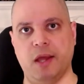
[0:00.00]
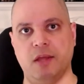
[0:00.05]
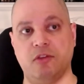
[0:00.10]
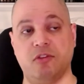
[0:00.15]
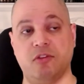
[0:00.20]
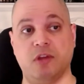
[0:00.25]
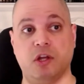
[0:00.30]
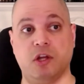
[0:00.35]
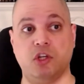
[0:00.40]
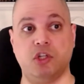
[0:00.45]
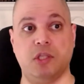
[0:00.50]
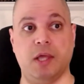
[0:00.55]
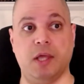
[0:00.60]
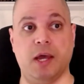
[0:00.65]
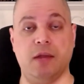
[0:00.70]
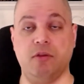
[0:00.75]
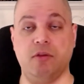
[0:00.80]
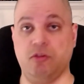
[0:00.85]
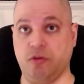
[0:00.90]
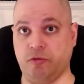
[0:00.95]
such
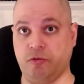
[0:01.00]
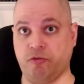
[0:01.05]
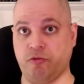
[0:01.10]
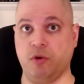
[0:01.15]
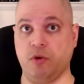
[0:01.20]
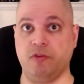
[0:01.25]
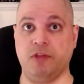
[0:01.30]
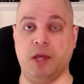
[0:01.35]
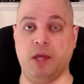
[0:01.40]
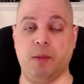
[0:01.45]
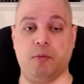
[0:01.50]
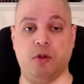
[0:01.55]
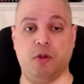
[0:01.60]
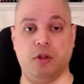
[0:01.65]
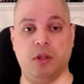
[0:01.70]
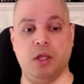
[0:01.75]
that, so for example,